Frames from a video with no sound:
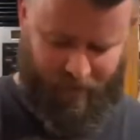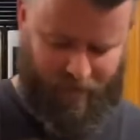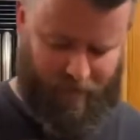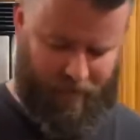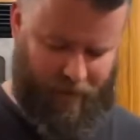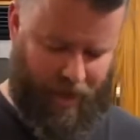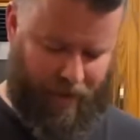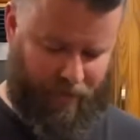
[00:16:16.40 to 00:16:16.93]

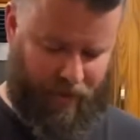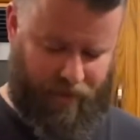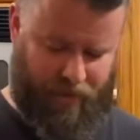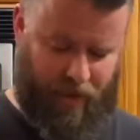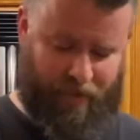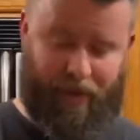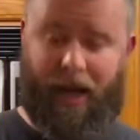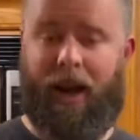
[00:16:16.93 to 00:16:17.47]
having
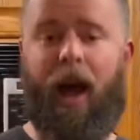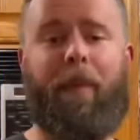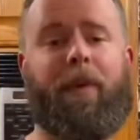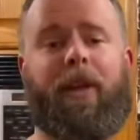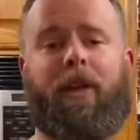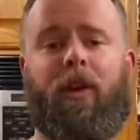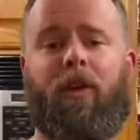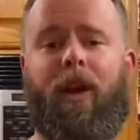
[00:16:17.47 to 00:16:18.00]
said that, I'm gonna
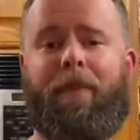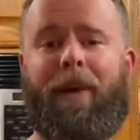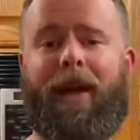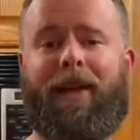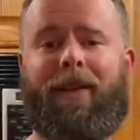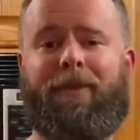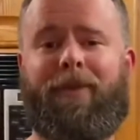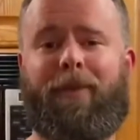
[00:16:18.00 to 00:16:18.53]
go right back
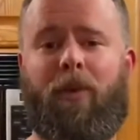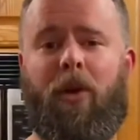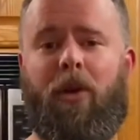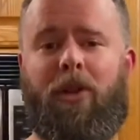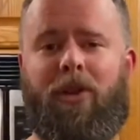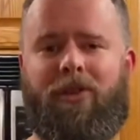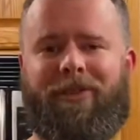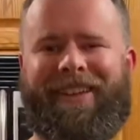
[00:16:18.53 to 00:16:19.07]
in for more of this.